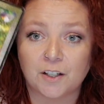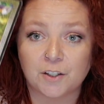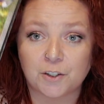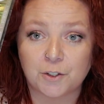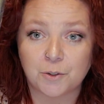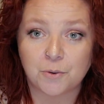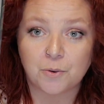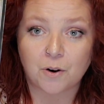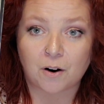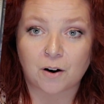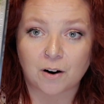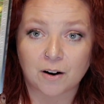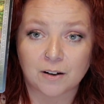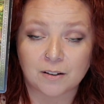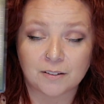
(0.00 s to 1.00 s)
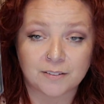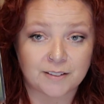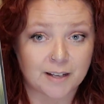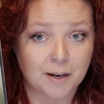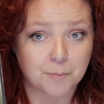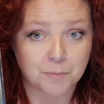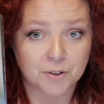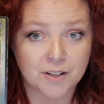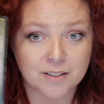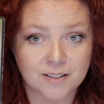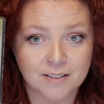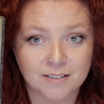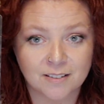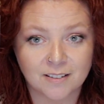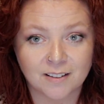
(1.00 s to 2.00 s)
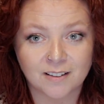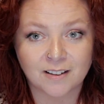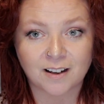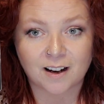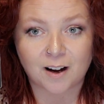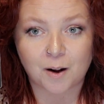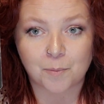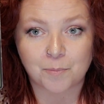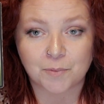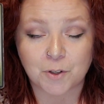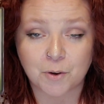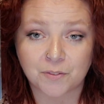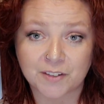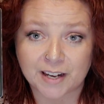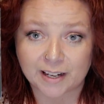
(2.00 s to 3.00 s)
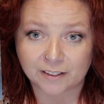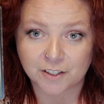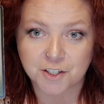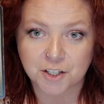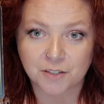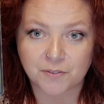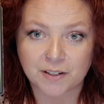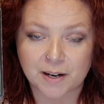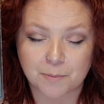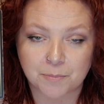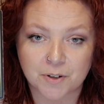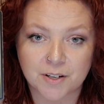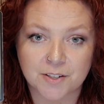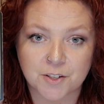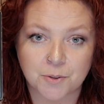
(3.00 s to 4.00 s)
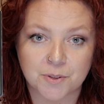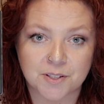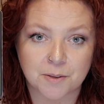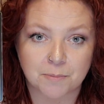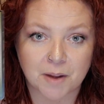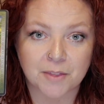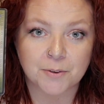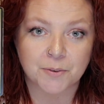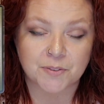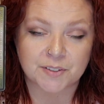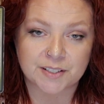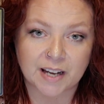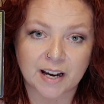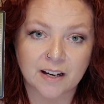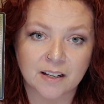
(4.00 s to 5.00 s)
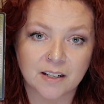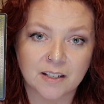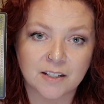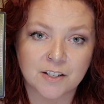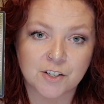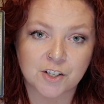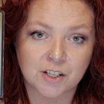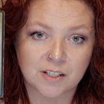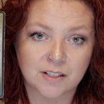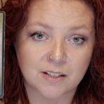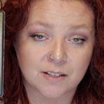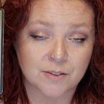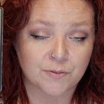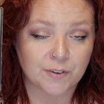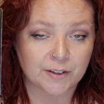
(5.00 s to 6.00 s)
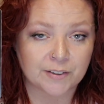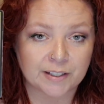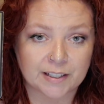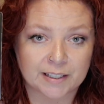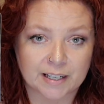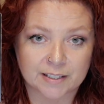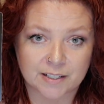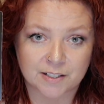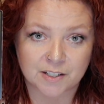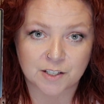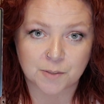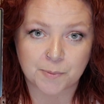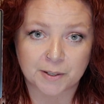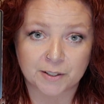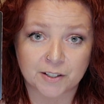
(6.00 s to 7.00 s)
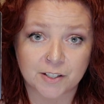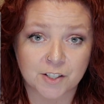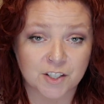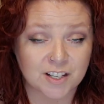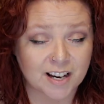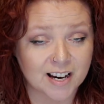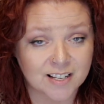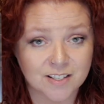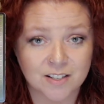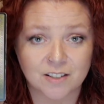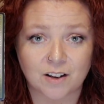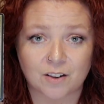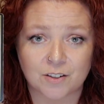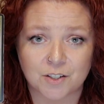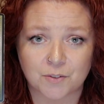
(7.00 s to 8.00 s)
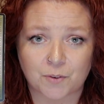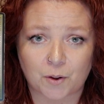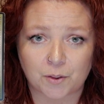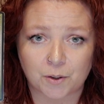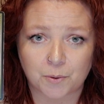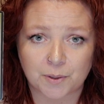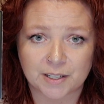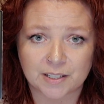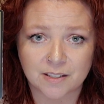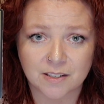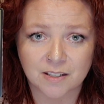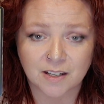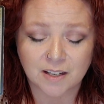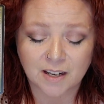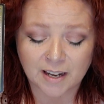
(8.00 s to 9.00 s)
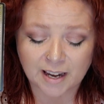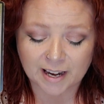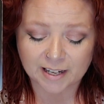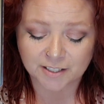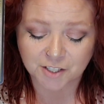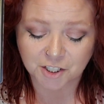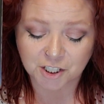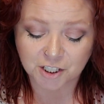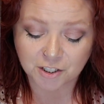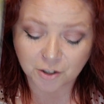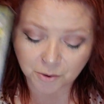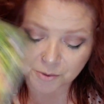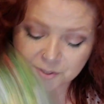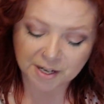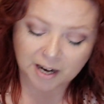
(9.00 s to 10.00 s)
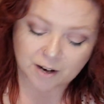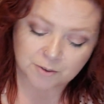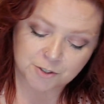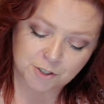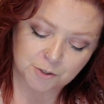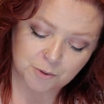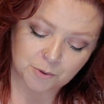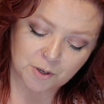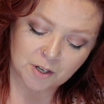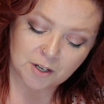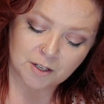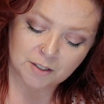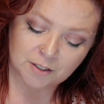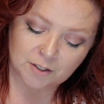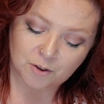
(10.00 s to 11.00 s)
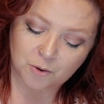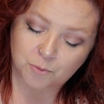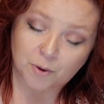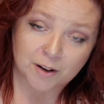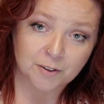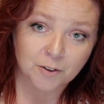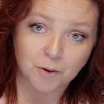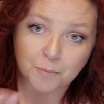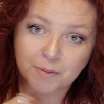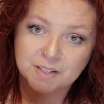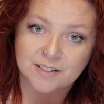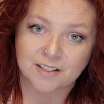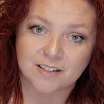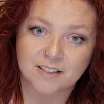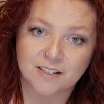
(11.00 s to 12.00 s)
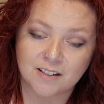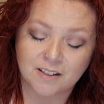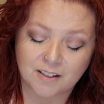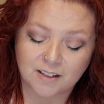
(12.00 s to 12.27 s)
You are the Empress. You have the energy of the Empress, who is the mother of the deck. She is very connected to spirit. She has the knowledge of all the queens, and she knows how to, you know, run her own business.